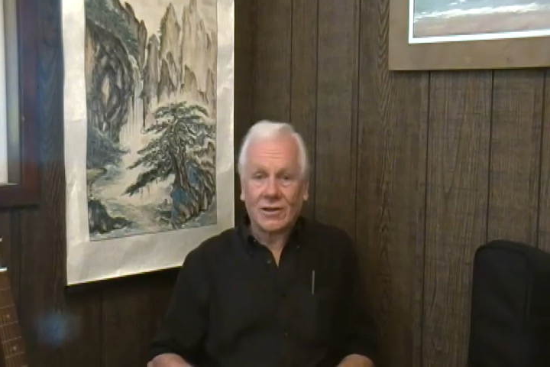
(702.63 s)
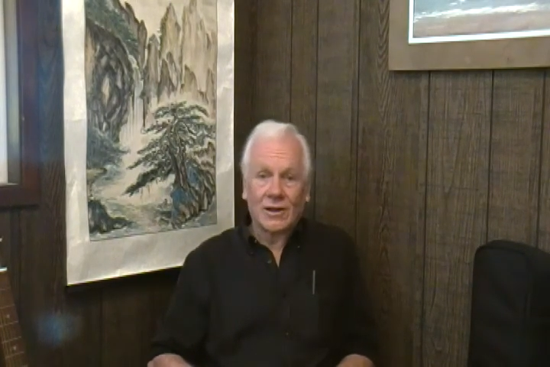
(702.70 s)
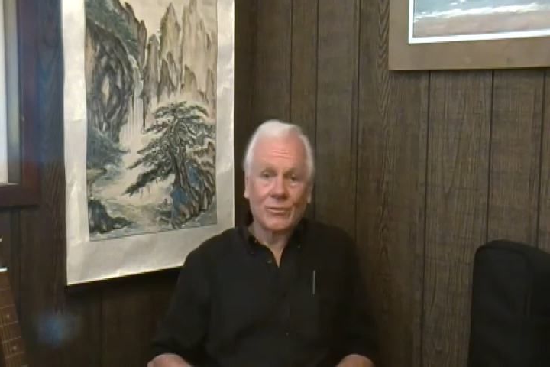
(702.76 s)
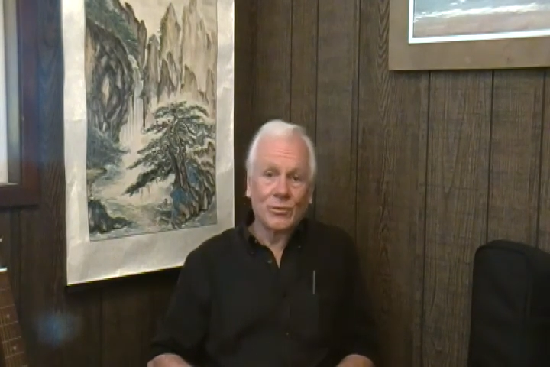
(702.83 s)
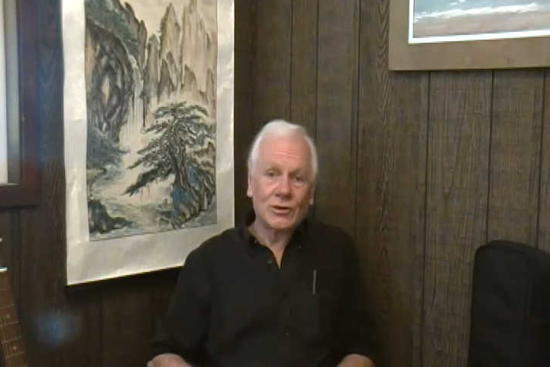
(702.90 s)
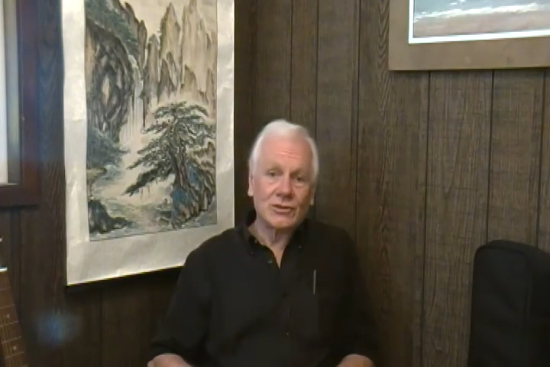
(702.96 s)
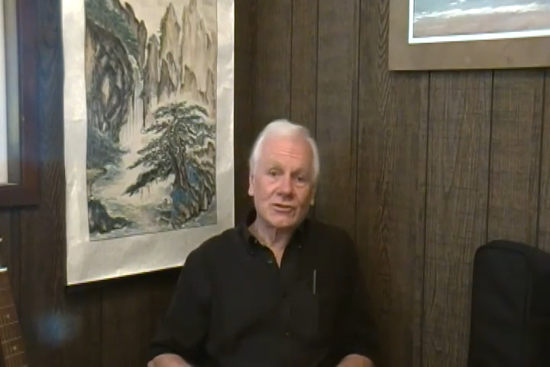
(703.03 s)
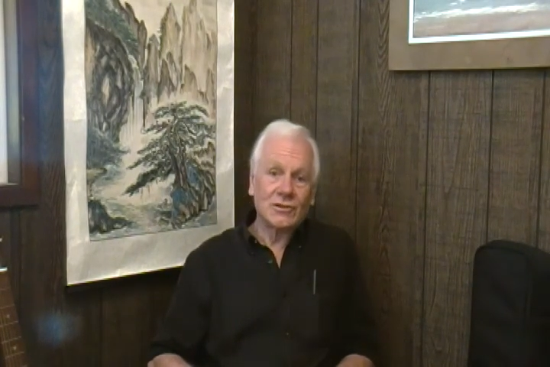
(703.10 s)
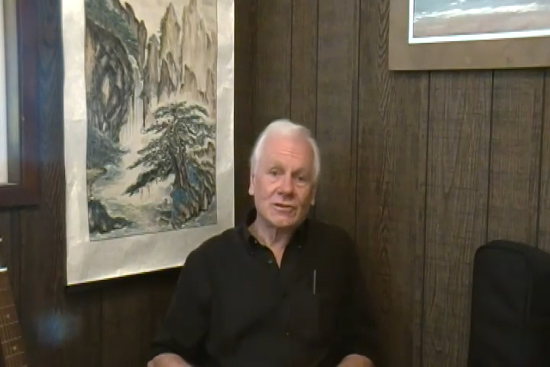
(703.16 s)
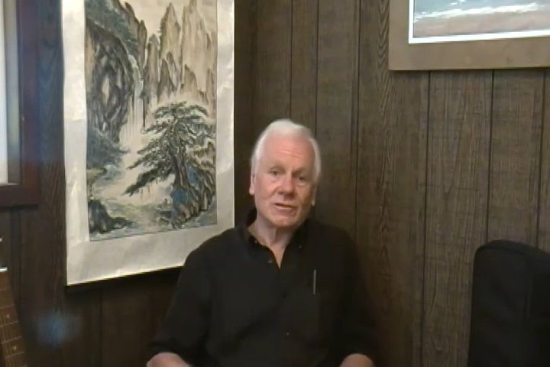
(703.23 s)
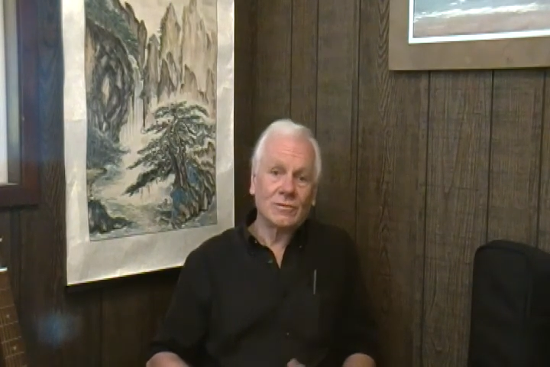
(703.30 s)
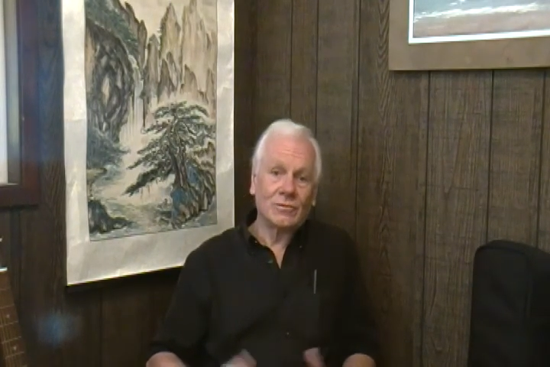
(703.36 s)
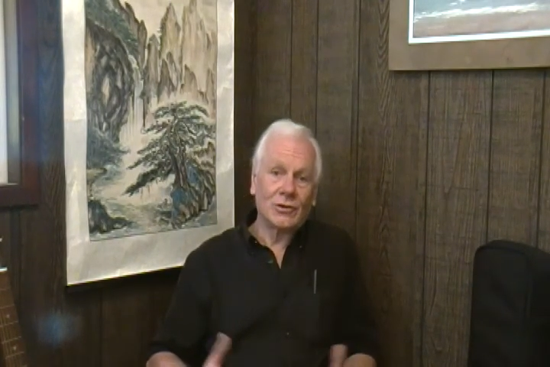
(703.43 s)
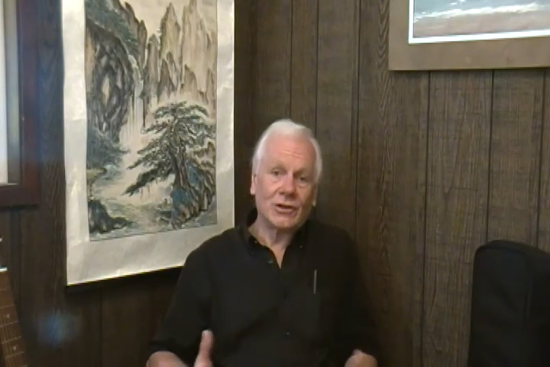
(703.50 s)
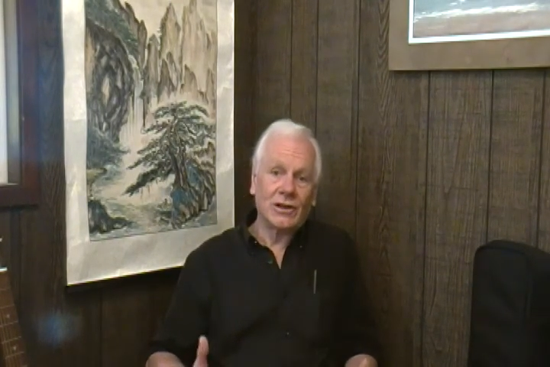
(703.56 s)
not put
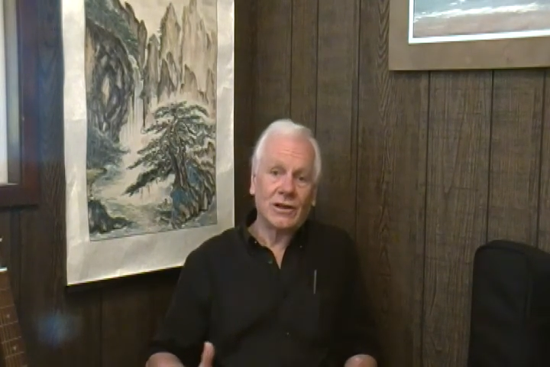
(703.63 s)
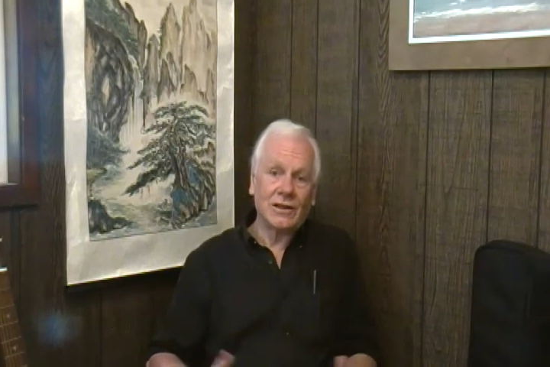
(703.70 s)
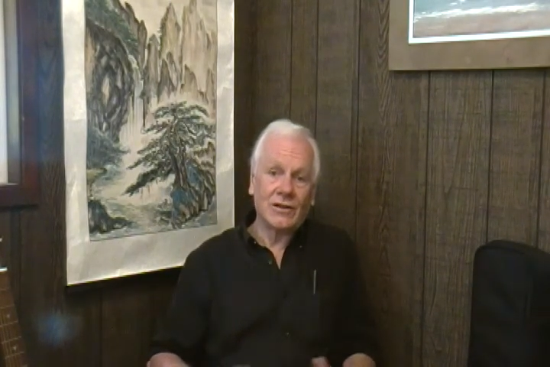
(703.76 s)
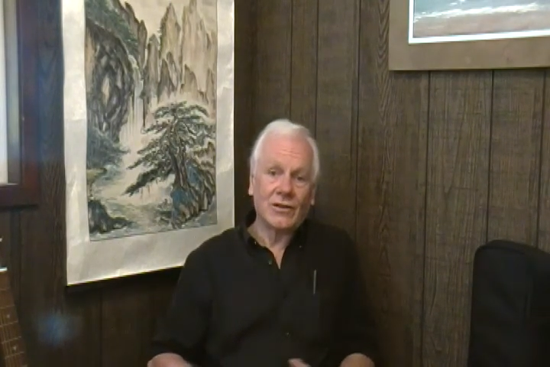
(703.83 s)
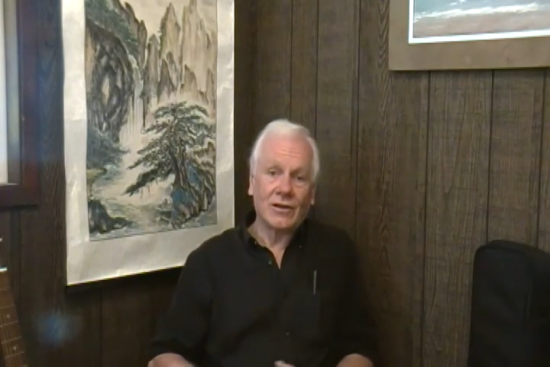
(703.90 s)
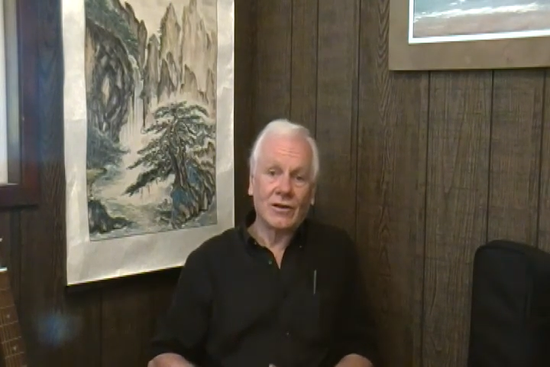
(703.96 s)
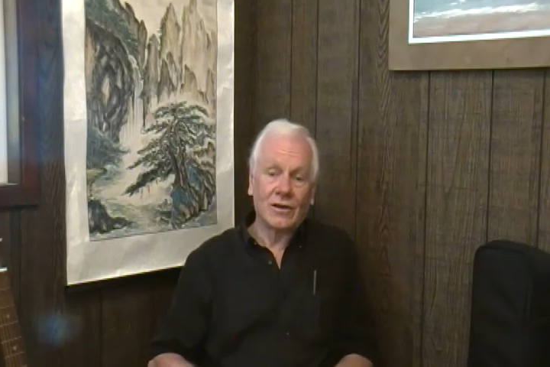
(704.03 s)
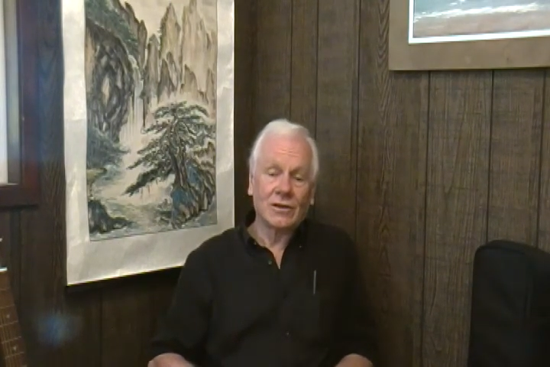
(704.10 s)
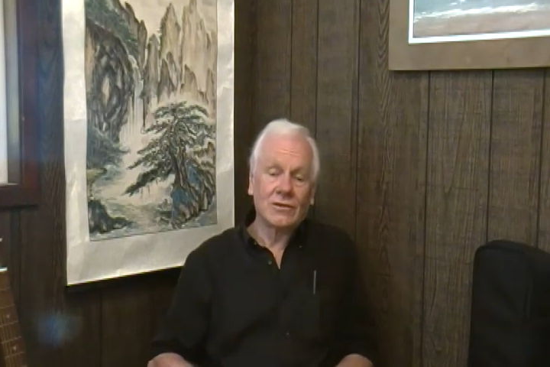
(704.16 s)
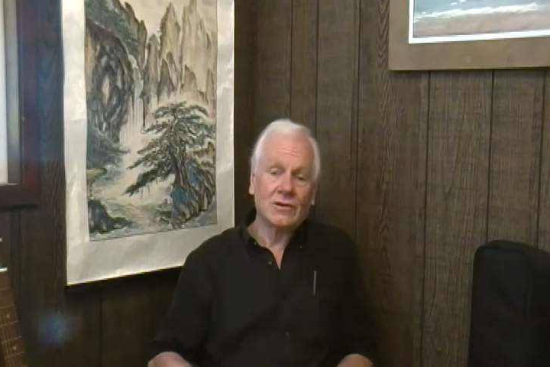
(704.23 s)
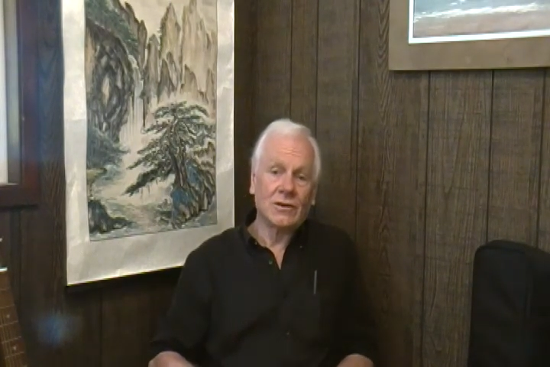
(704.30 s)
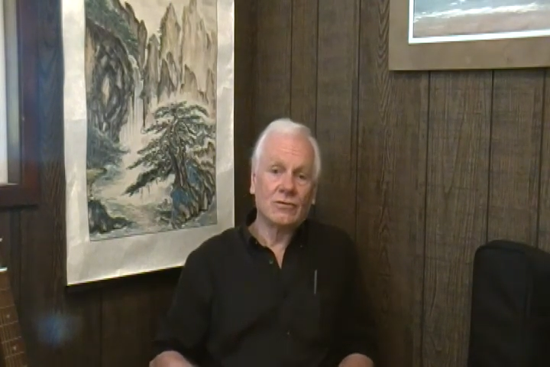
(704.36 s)
anything on.